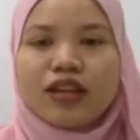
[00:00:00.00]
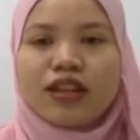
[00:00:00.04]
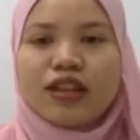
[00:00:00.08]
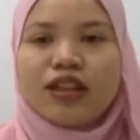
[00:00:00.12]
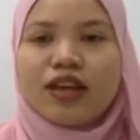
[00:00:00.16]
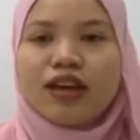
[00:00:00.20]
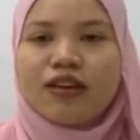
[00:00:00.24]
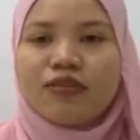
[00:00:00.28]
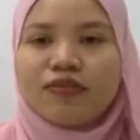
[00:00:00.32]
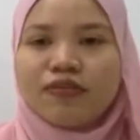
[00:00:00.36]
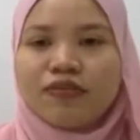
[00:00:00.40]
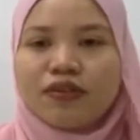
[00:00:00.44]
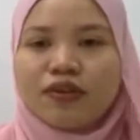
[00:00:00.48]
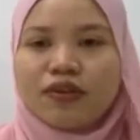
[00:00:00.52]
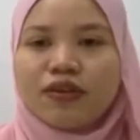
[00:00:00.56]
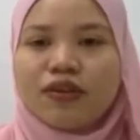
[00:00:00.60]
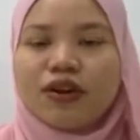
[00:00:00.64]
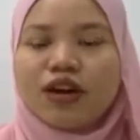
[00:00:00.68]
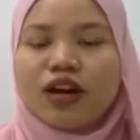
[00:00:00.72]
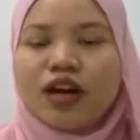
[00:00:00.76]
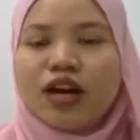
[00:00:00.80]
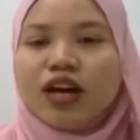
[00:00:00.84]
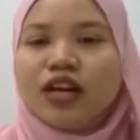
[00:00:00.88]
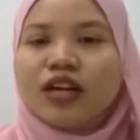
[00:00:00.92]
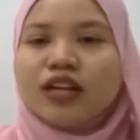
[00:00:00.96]
Therefore,
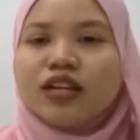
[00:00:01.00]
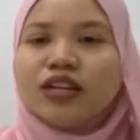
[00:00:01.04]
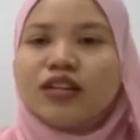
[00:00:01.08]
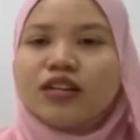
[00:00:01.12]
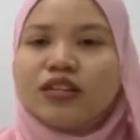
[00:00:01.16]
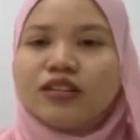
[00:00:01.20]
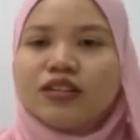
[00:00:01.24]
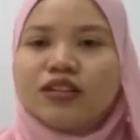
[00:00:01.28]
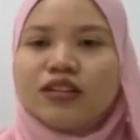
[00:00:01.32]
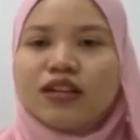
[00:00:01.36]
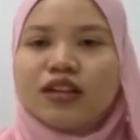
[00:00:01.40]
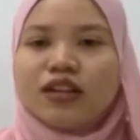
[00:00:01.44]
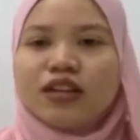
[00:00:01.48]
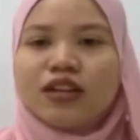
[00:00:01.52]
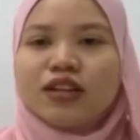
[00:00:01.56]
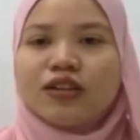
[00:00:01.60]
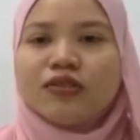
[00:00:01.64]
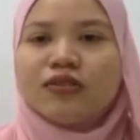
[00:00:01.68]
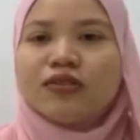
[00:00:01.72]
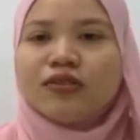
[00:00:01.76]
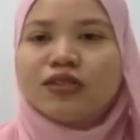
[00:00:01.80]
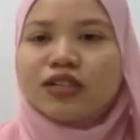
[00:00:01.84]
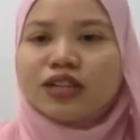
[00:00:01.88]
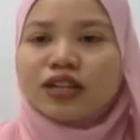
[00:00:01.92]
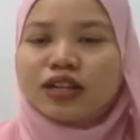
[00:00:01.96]
this
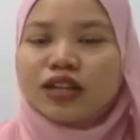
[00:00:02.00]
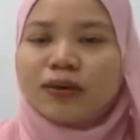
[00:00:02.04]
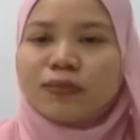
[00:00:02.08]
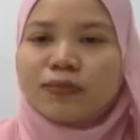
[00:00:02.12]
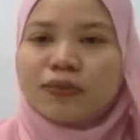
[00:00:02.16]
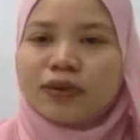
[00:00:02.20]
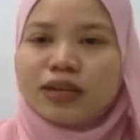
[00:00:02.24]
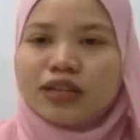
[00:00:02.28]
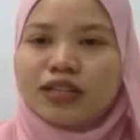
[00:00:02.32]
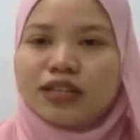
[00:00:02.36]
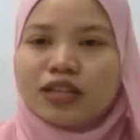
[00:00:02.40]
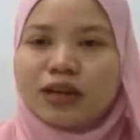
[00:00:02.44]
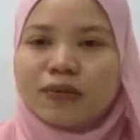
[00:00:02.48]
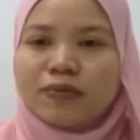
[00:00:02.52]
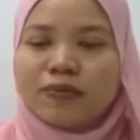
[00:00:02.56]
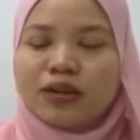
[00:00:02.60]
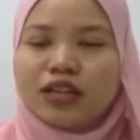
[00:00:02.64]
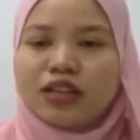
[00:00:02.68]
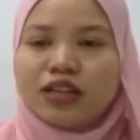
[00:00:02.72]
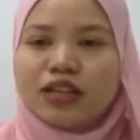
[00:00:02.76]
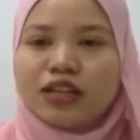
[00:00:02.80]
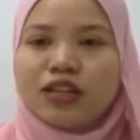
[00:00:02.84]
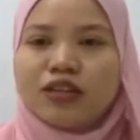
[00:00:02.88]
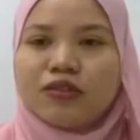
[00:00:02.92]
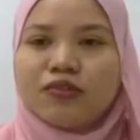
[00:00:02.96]
reduced the company's
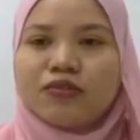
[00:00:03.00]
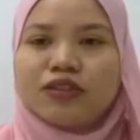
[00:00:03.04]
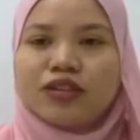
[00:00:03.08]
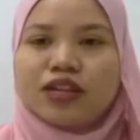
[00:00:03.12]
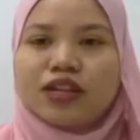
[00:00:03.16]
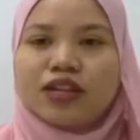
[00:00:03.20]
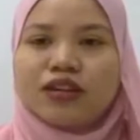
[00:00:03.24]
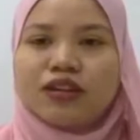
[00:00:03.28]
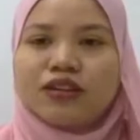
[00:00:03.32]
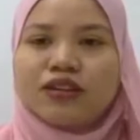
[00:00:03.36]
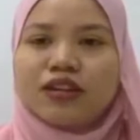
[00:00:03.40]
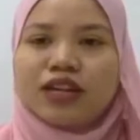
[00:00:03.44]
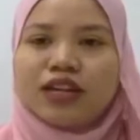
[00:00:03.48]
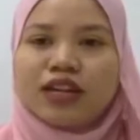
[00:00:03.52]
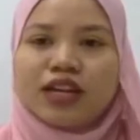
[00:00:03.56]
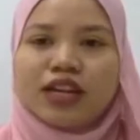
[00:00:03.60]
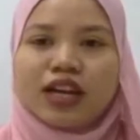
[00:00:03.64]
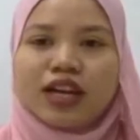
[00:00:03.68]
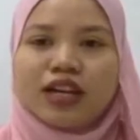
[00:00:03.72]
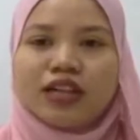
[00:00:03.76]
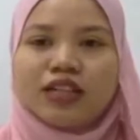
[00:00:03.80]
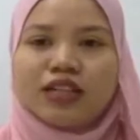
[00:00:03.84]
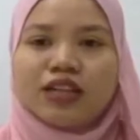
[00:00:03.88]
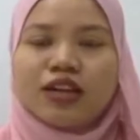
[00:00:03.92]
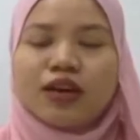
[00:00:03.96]
ability to generate
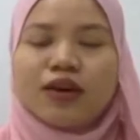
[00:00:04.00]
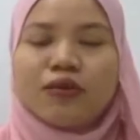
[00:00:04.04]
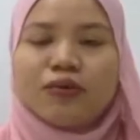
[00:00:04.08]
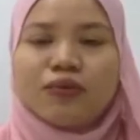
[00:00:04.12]
cash